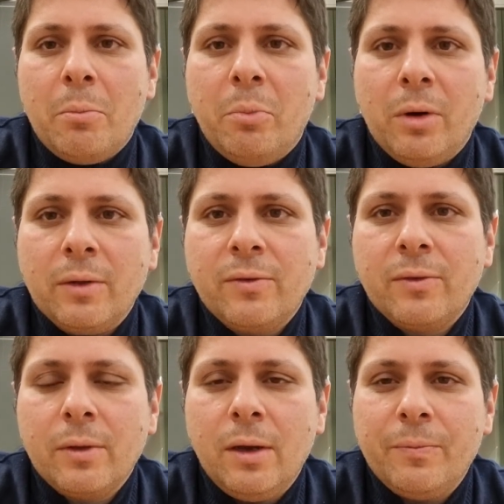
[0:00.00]
But
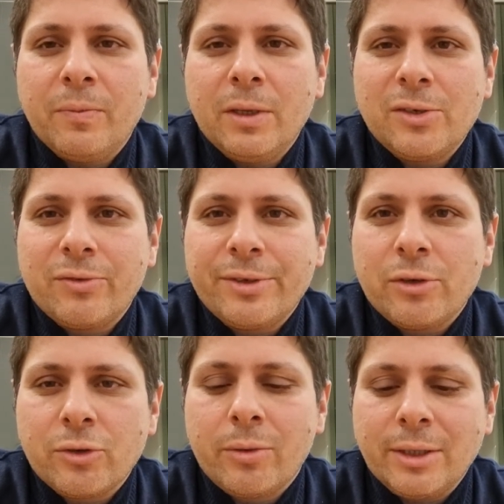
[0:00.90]
these
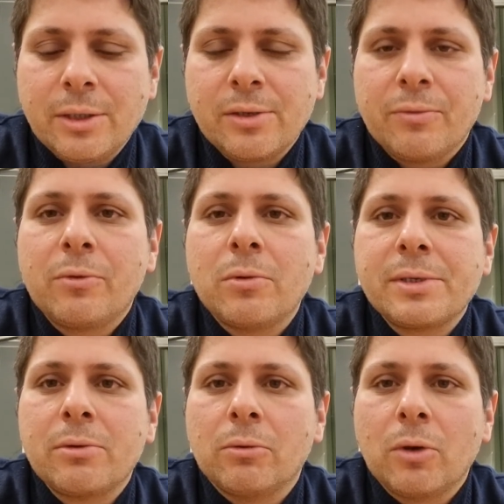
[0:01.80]
research questions, of course,
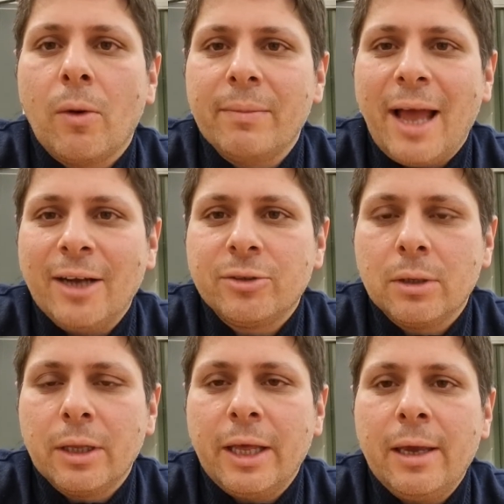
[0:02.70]
don't come
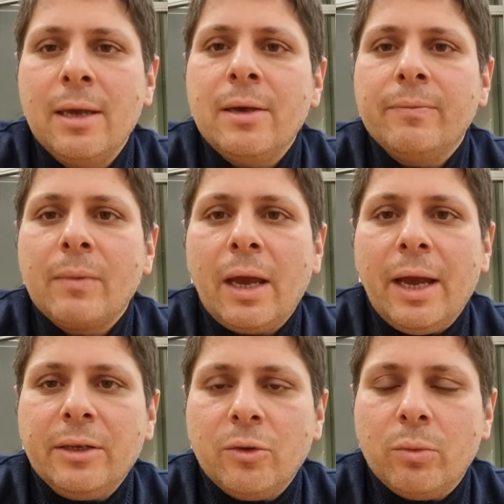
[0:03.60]
naturally,
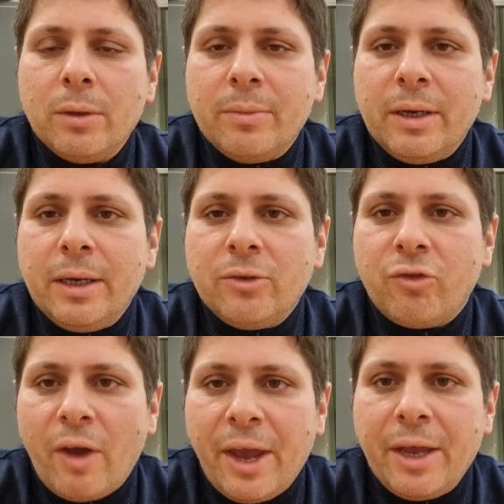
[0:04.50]
and you will be
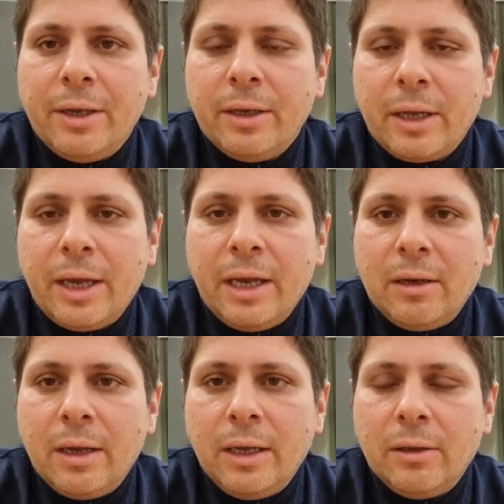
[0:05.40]
trained
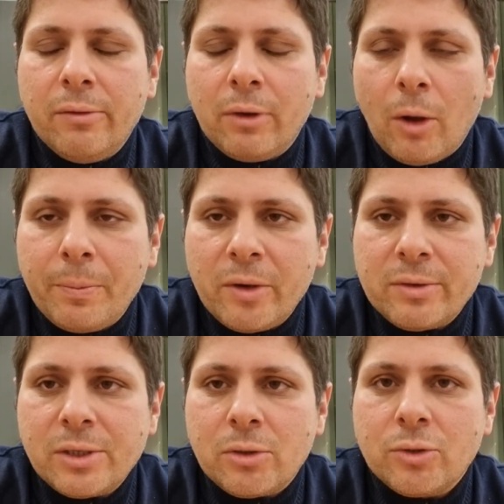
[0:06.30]
in developing
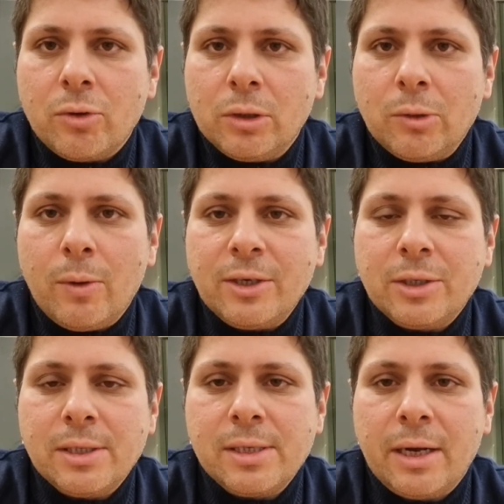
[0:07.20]
research
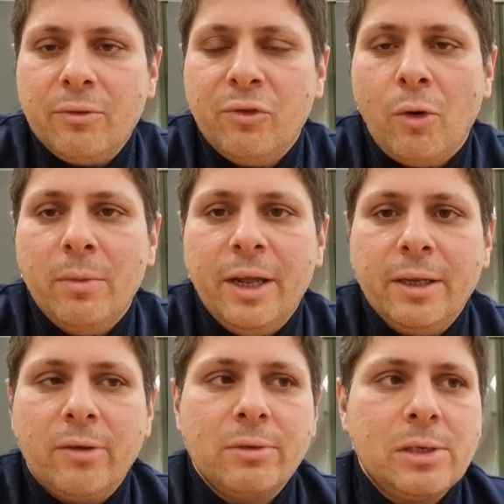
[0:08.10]
questions and
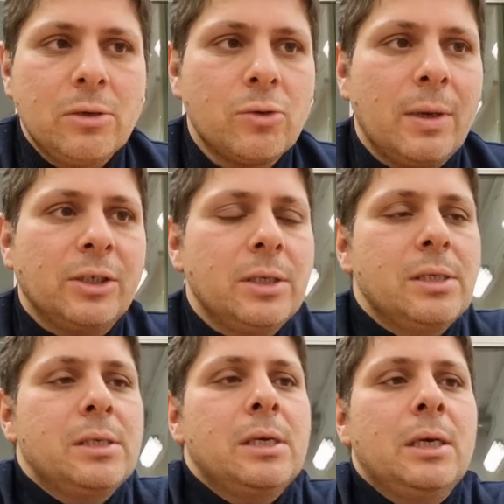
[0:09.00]
formulating research questions.